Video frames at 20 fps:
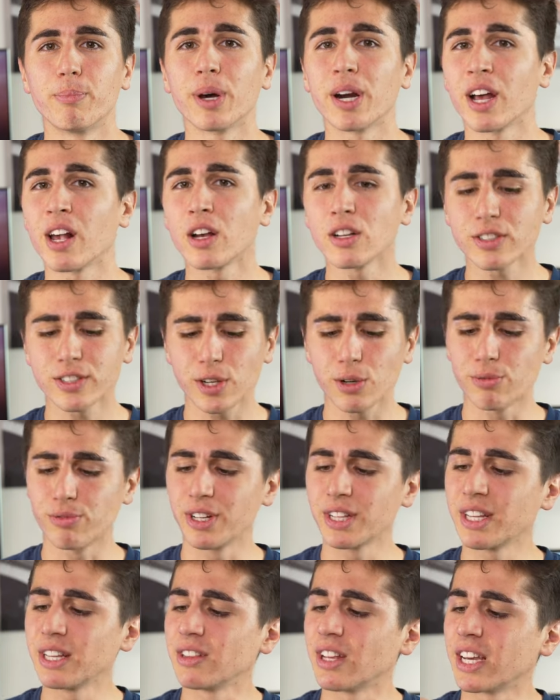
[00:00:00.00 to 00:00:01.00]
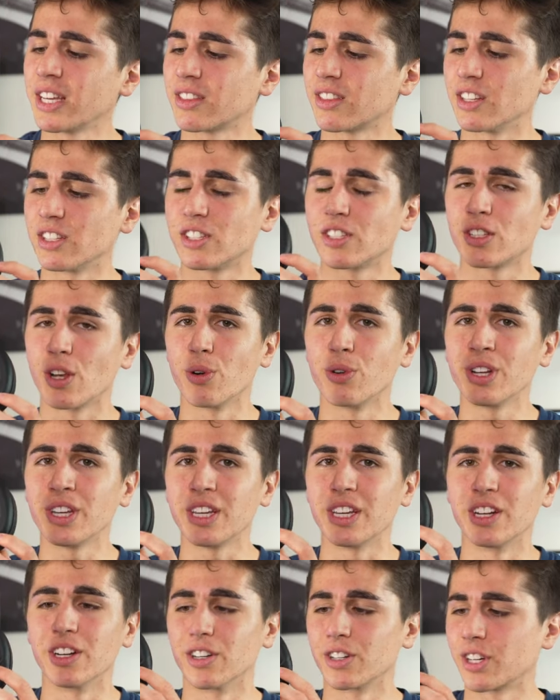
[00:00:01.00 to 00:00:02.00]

But I also really like the Sony ear